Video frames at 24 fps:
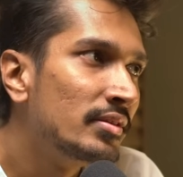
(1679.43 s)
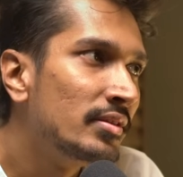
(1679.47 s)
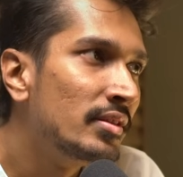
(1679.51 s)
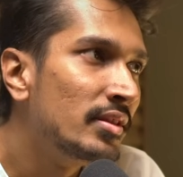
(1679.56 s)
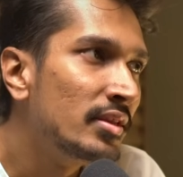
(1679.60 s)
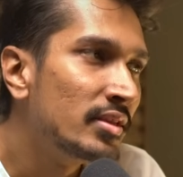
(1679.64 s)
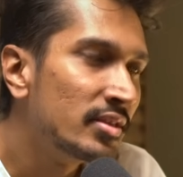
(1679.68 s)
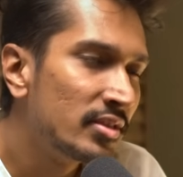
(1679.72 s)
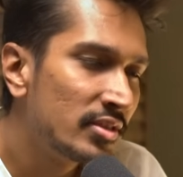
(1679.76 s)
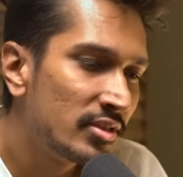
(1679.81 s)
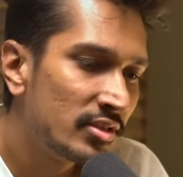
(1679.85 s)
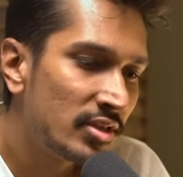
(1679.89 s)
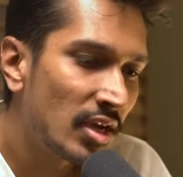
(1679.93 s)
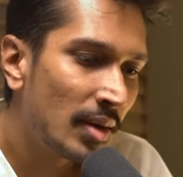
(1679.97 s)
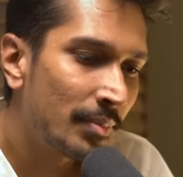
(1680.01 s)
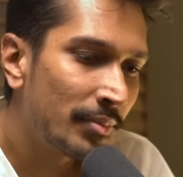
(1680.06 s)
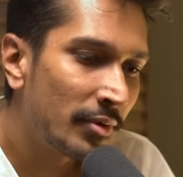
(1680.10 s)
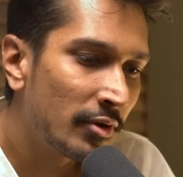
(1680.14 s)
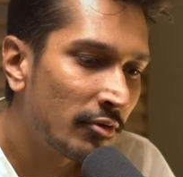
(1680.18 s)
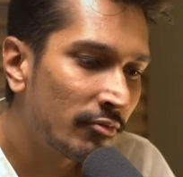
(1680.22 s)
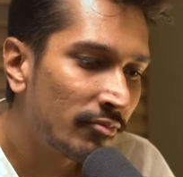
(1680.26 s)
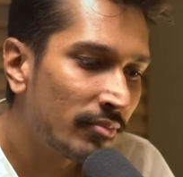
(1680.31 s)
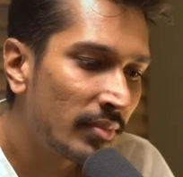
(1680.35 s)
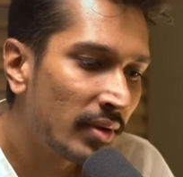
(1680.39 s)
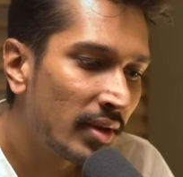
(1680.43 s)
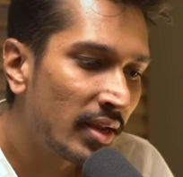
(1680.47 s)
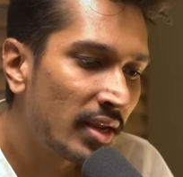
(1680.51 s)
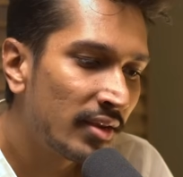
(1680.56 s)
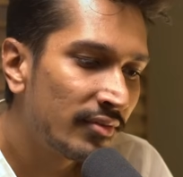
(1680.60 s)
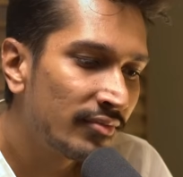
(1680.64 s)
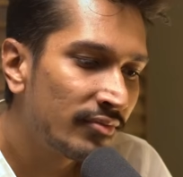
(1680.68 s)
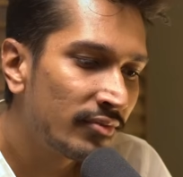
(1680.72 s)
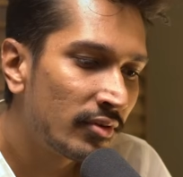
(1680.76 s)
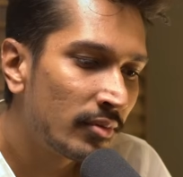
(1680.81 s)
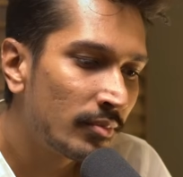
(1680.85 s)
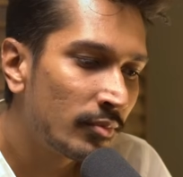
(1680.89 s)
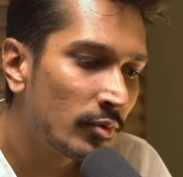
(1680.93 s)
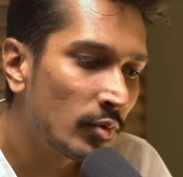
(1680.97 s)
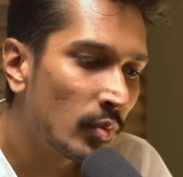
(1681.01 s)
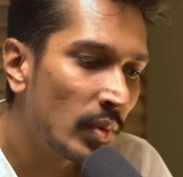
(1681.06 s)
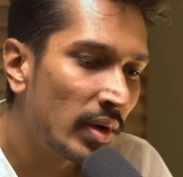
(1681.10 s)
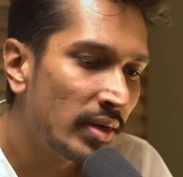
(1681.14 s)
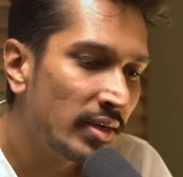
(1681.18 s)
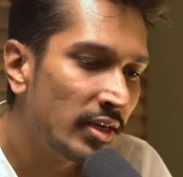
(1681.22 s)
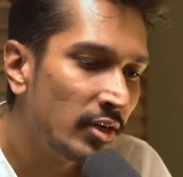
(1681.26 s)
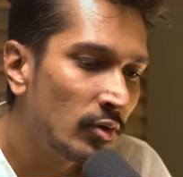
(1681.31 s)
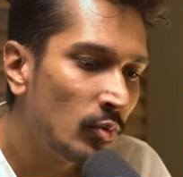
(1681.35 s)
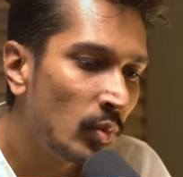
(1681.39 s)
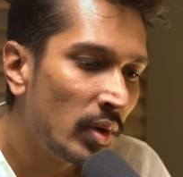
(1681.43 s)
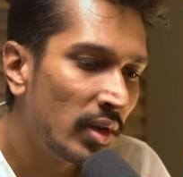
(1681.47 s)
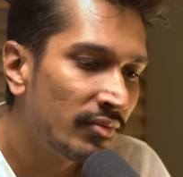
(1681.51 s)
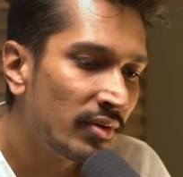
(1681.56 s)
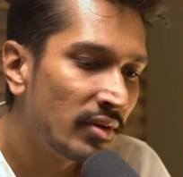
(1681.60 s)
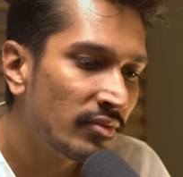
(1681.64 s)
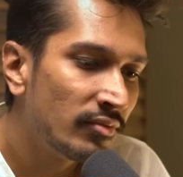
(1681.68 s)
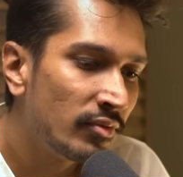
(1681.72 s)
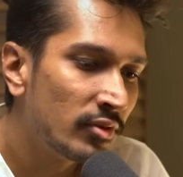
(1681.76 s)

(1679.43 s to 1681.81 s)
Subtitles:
this chapter of my life from 20-25